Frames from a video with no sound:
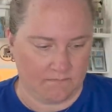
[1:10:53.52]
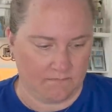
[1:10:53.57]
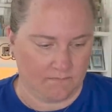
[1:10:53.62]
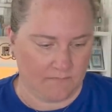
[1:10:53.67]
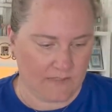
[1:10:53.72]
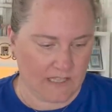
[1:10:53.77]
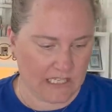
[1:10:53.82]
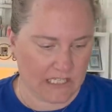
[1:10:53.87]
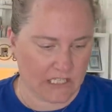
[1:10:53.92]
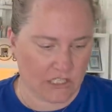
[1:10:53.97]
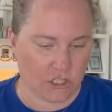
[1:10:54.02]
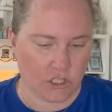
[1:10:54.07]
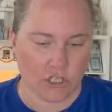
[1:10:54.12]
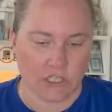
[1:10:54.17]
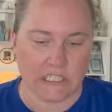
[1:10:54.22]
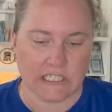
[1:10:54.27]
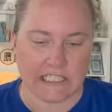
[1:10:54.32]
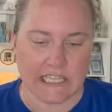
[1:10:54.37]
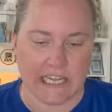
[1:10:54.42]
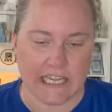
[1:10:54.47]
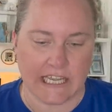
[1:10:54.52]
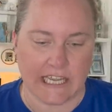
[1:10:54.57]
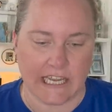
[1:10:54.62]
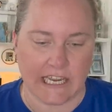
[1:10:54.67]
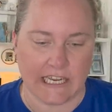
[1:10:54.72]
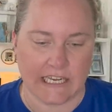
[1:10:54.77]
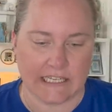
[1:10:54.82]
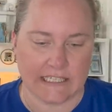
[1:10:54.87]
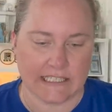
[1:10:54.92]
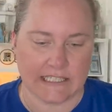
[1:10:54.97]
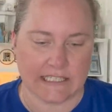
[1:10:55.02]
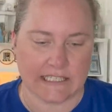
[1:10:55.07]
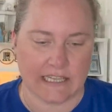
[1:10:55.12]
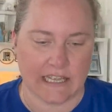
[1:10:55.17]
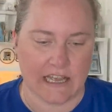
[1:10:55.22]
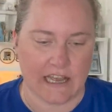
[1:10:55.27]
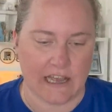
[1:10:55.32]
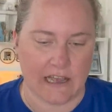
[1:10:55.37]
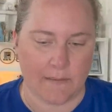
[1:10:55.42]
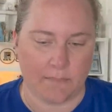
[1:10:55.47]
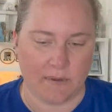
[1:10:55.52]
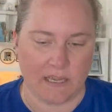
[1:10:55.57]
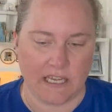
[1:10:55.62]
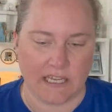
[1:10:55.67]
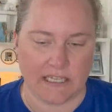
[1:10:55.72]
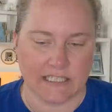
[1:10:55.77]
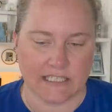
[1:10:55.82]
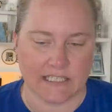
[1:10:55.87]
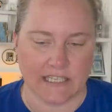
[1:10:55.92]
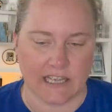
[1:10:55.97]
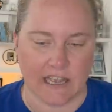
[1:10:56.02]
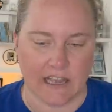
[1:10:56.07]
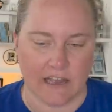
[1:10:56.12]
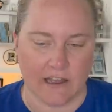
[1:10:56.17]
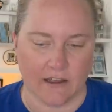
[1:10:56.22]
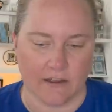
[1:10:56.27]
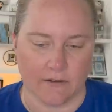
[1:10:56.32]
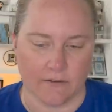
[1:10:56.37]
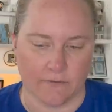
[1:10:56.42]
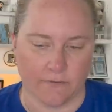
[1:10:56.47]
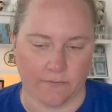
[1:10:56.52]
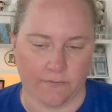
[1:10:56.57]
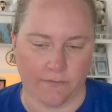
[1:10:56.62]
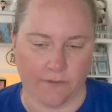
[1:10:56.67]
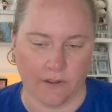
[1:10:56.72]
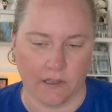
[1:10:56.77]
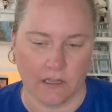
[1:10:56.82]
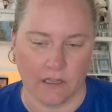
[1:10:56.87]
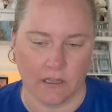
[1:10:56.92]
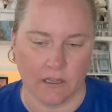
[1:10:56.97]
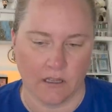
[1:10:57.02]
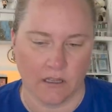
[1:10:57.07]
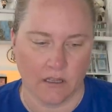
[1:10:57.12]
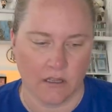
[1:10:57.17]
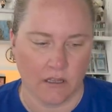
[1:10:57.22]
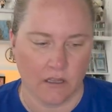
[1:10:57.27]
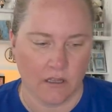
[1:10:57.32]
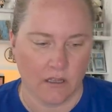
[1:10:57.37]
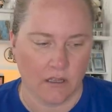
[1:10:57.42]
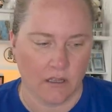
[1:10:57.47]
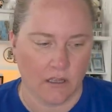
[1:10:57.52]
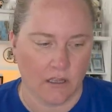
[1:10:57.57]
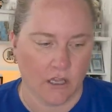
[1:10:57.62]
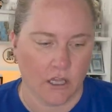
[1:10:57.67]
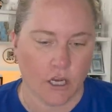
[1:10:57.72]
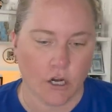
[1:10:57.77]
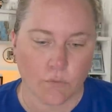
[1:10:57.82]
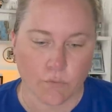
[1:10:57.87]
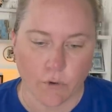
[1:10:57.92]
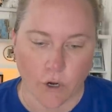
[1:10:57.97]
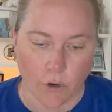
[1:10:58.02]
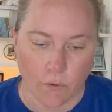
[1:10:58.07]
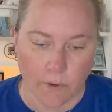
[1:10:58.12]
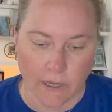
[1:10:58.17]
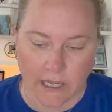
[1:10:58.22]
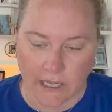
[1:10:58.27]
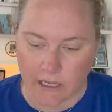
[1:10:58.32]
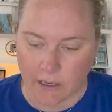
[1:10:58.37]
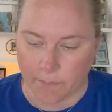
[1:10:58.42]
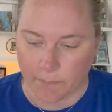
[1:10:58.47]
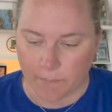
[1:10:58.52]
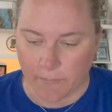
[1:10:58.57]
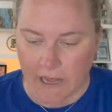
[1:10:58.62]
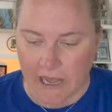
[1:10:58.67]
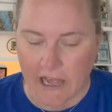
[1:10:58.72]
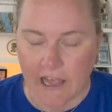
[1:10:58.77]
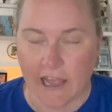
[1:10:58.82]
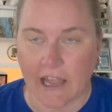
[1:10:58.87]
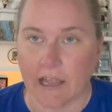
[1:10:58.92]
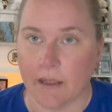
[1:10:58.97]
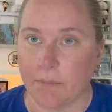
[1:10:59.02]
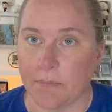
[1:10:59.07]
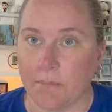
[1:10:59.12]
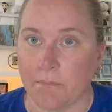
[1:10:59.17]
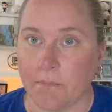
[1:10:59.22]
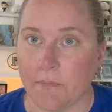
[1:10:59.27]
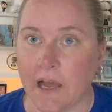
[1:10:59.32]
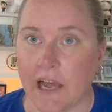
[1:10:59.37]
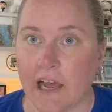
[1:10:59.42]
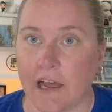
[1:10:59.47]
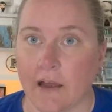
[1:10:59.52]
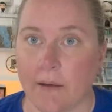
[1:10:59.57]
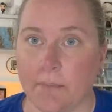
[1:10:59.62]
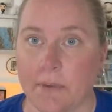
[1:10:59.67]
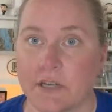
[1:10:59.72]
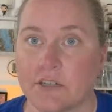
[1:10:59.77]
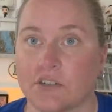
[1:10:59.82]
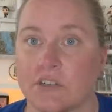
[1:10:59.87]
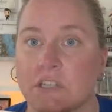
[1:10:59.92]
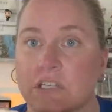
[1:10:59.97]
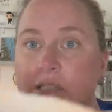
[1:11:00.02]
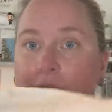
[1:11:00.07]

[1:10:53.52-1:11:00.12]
This looks like it's a piece of Heroic by Picture This